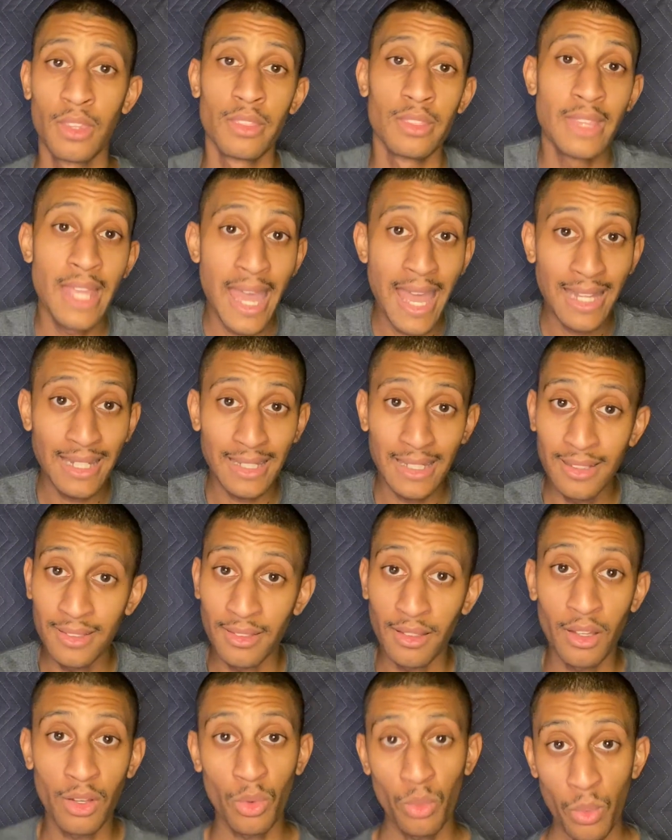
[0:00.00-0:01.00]
That is
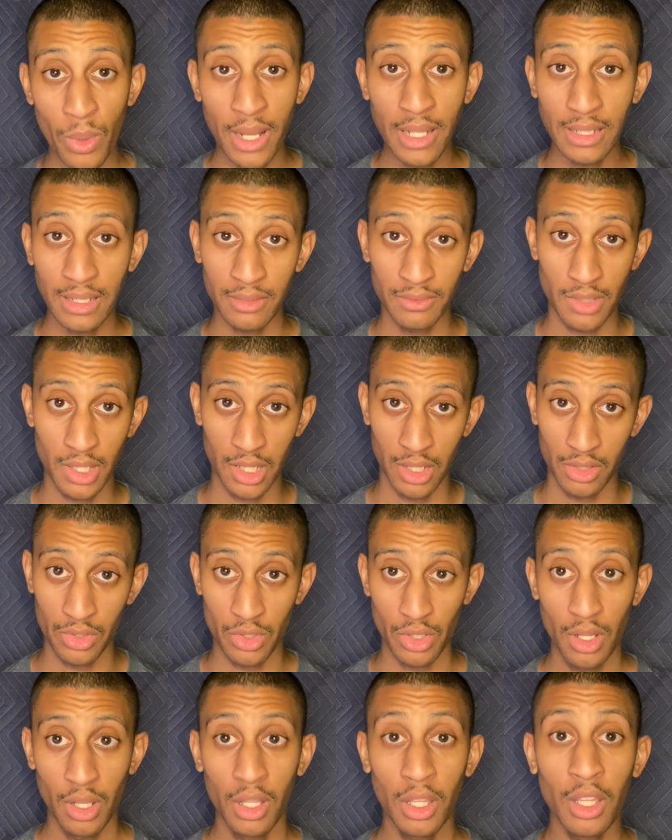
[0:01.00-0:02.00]
a great advantage.
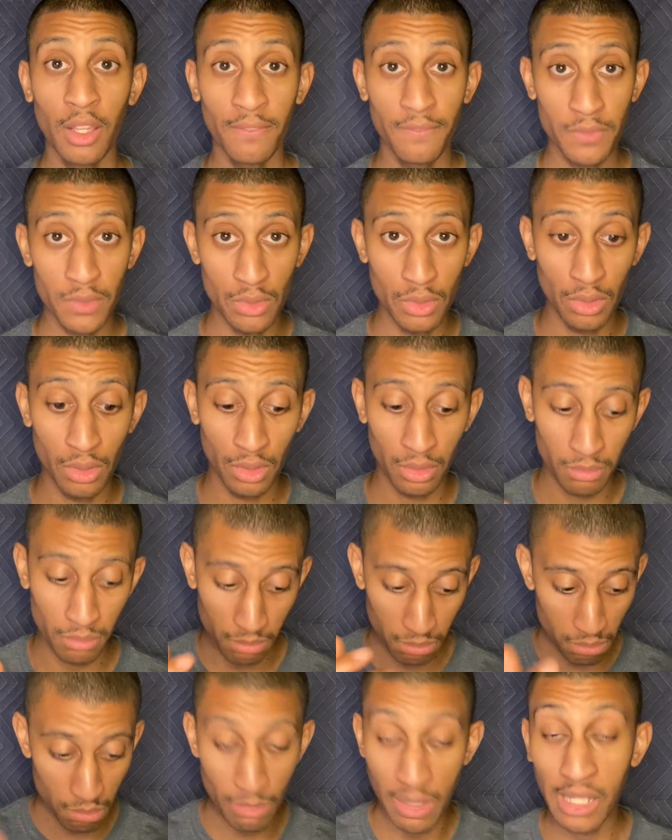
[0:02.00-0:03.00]
If you're
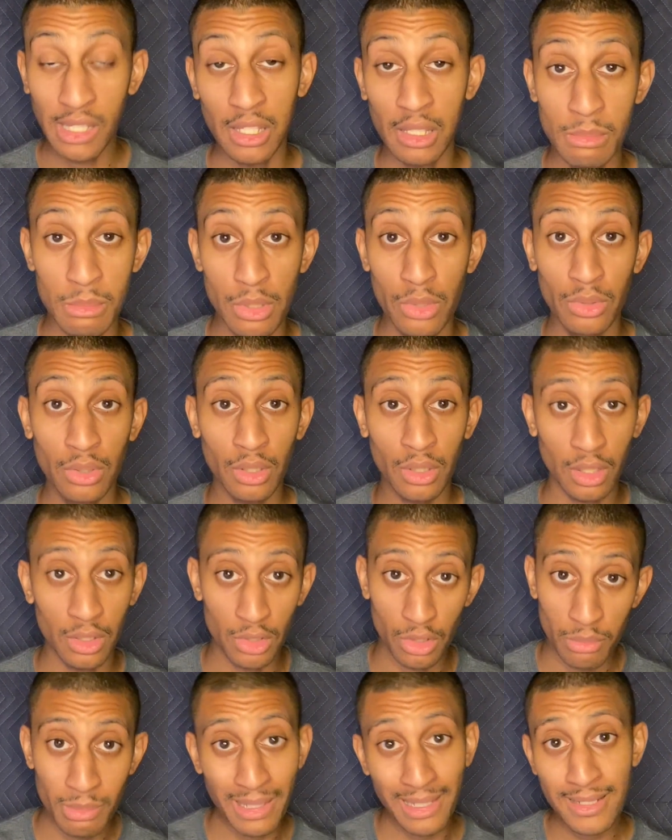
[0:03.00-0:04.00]
making music and
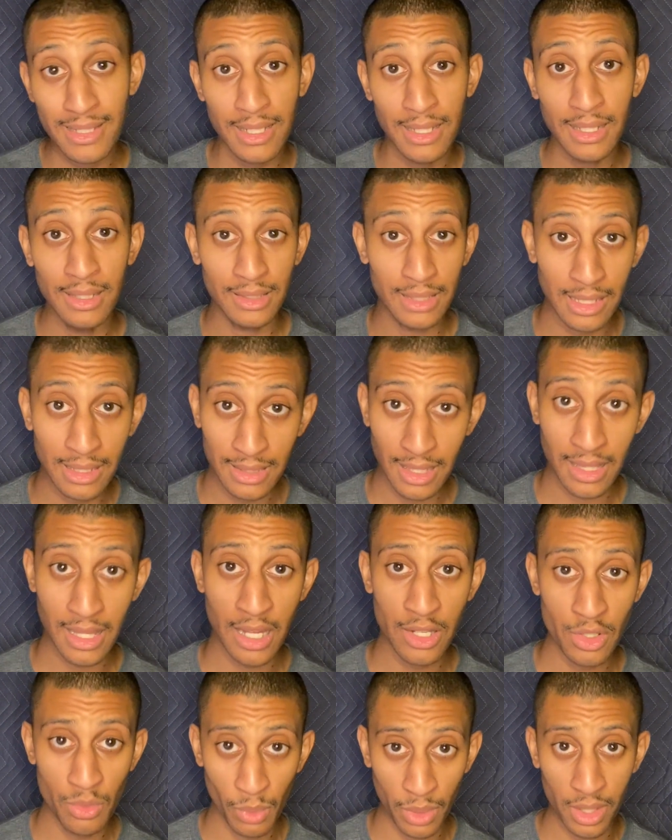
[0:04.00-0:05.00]
you're mixing and things like that,
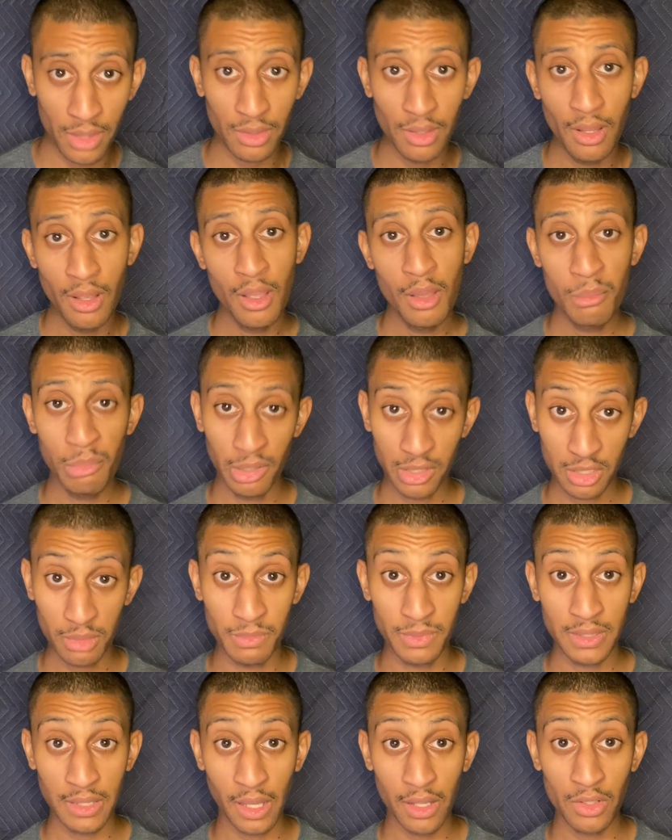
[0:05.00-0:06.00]
and you want to put some
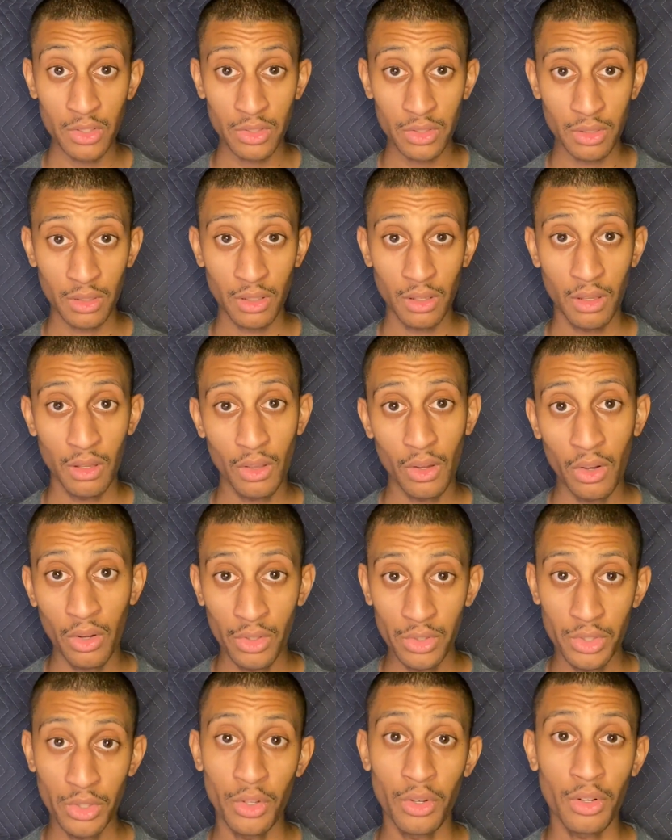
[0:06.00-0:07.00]
sends
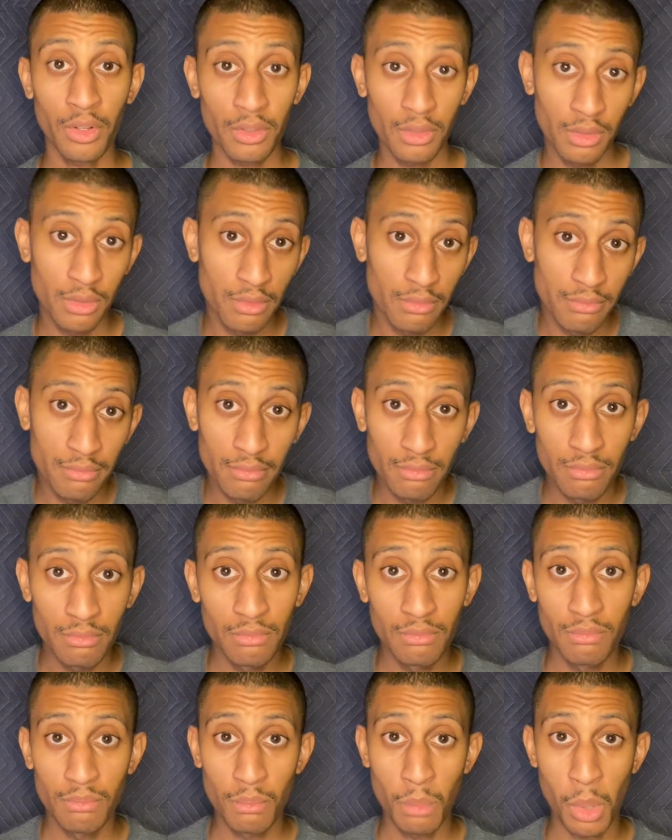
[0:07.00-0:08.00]
on your
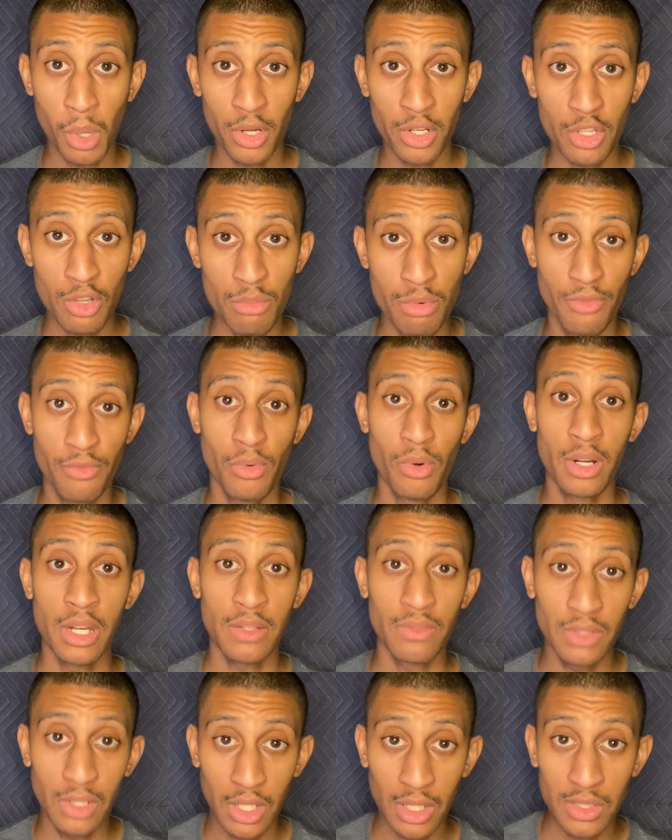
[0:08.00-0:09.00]
audio before it
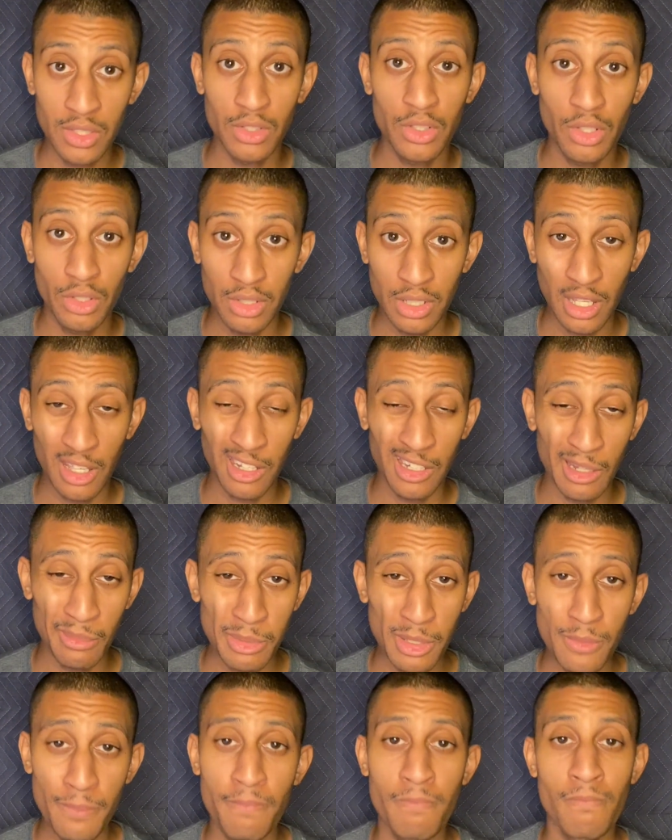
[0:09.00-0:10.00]
even gets into your
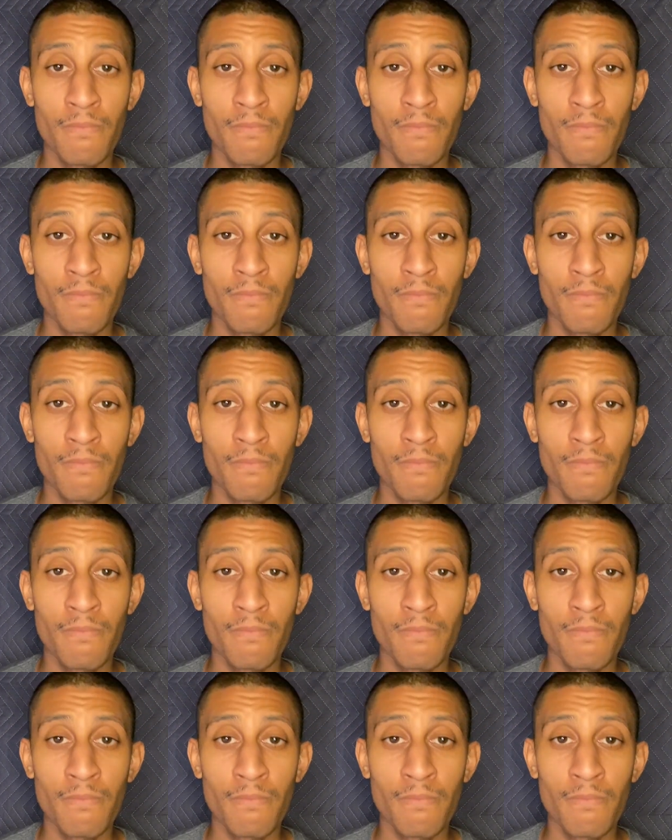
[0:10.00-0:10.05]
DAW,